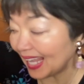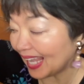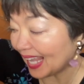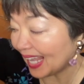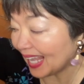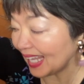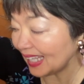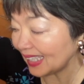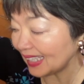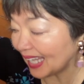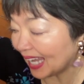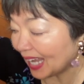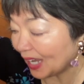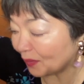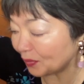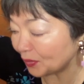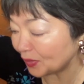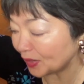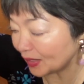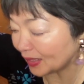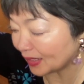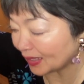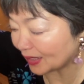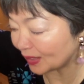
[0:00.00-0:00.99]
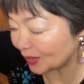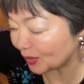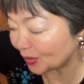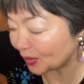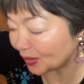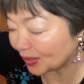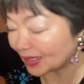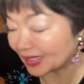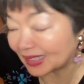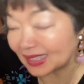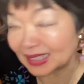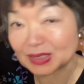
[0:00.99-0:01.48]
and after
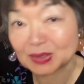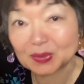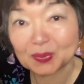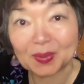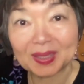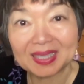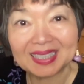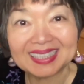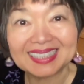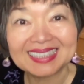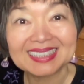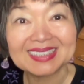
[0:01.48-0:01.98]
this one.